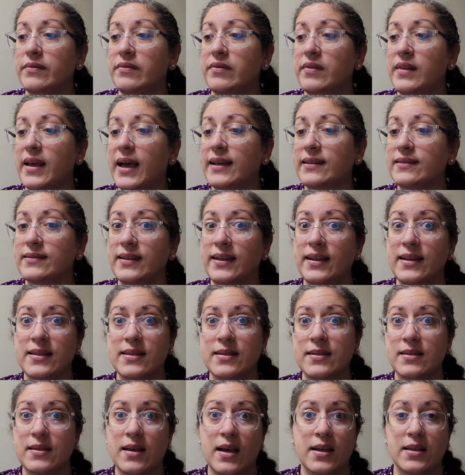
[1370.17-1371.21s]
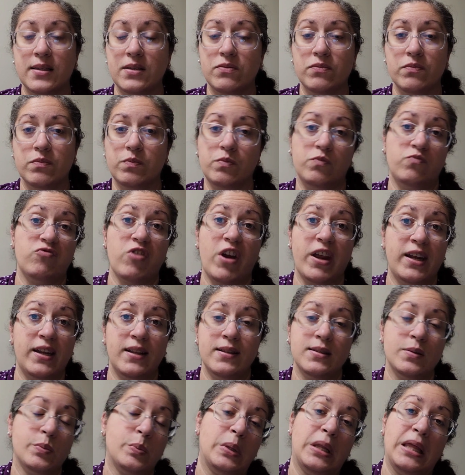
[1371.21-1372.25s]
that leads us right
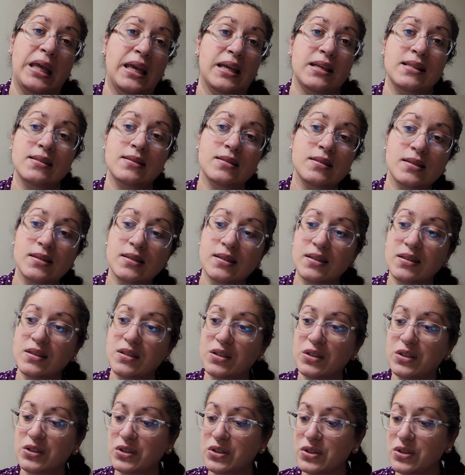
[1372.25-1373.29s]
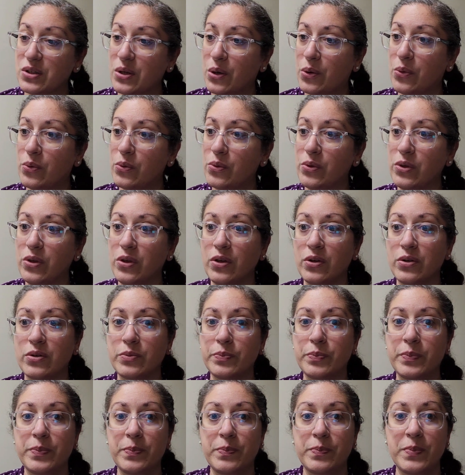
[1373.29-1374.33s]
into plans. So you'll
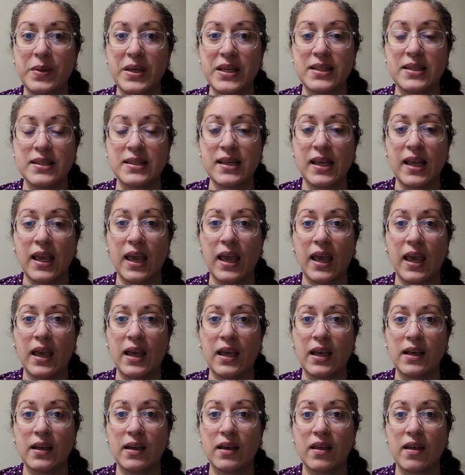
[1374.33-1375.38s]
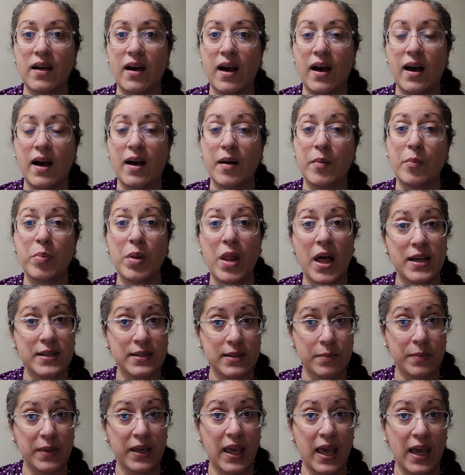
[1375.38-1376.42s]
be seeing
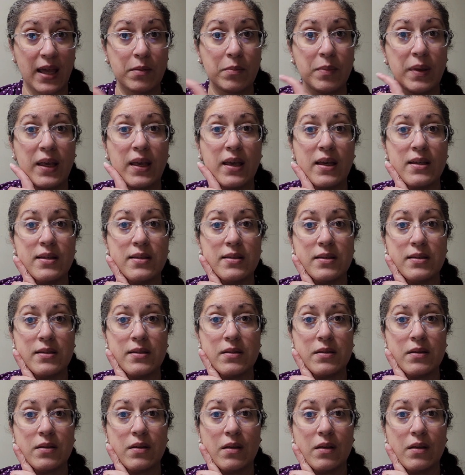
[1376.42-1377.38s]
Blossom again because